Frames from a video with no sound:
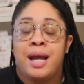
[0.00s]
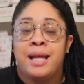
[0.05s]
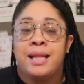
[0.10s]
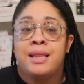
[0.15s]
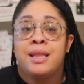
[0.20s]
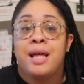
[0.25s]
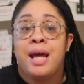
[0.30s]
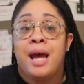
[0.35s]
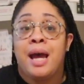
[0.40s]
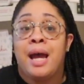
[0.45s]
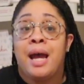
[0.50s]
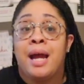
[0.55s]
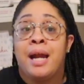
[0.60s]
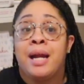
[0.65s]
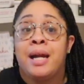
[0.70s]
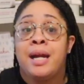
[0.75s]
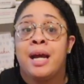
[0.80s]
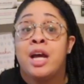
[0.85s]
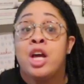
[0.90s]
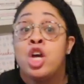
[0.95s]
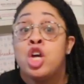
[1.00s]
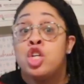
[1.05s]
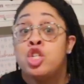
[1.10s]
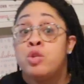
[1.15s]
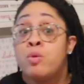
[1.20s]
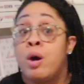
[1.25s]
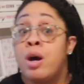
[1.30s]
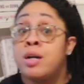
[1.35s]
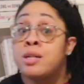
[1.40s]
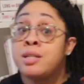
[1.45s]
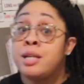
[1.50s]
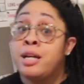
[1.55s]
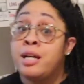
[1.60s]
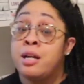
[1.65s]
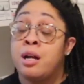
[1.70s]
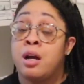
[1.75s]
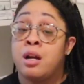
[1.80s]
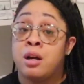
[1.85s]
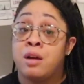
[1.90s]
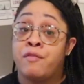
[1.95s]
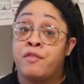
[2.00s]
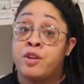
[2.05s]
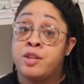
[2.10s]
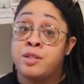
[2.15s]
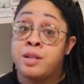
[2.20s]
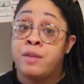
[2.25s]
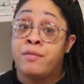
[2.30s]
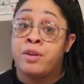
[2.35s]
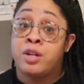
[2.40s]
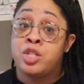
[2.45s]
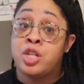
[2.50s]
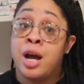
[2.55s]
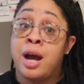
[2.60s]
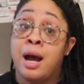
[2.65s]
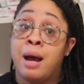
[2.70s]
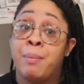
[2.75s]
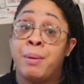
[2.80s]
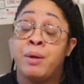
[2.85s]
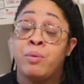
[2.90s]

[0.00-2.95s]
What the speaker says: and then she walks in on her first day of her job